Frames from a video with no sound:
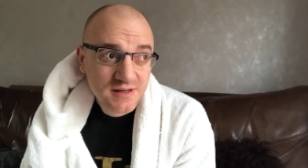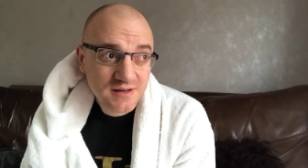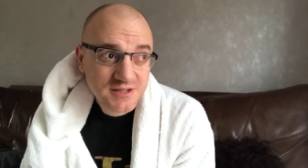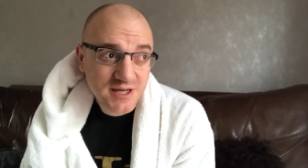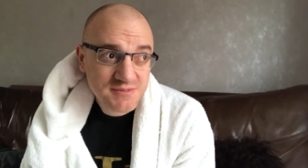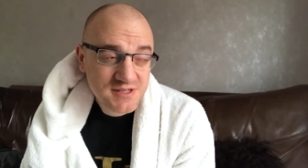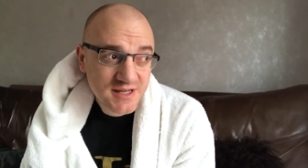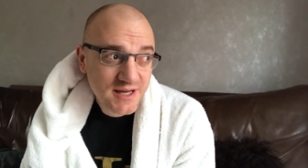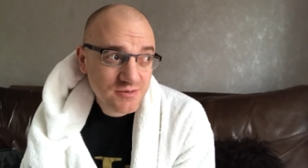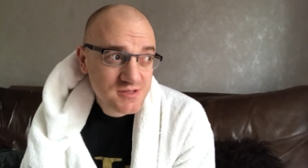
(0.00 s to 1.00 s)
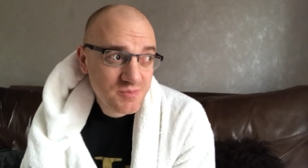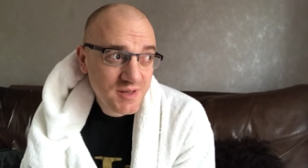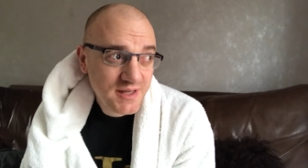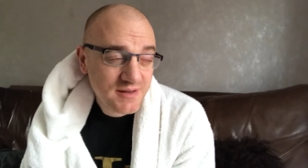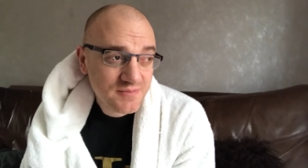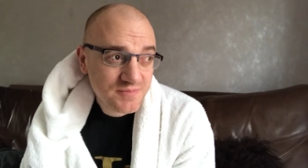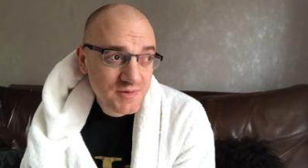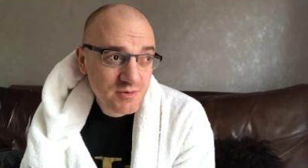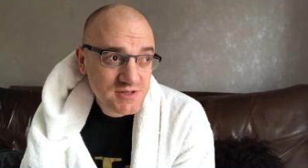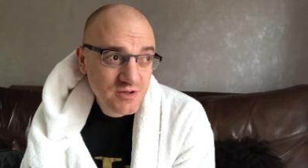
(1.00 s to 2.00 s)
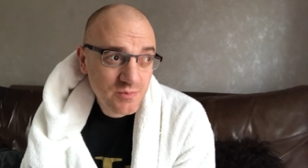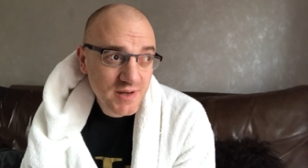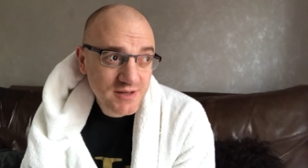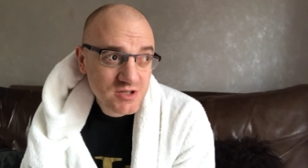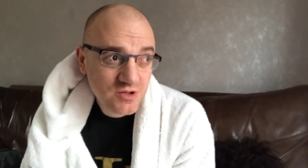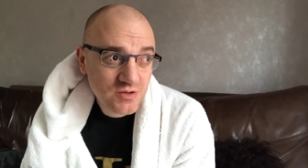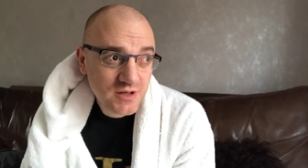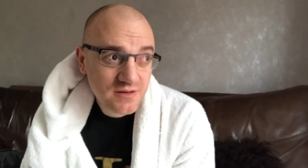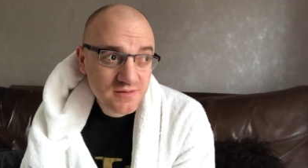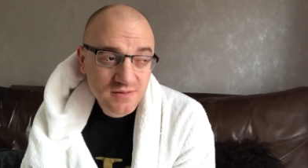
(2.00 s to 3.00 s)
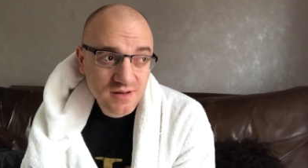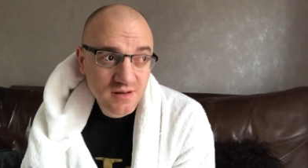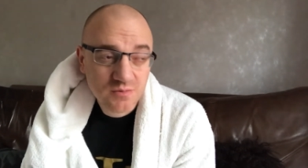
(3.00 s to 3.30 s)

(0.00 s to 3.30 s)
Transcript: Uh, James DeGale to beat Chris Eubank Junior Uh,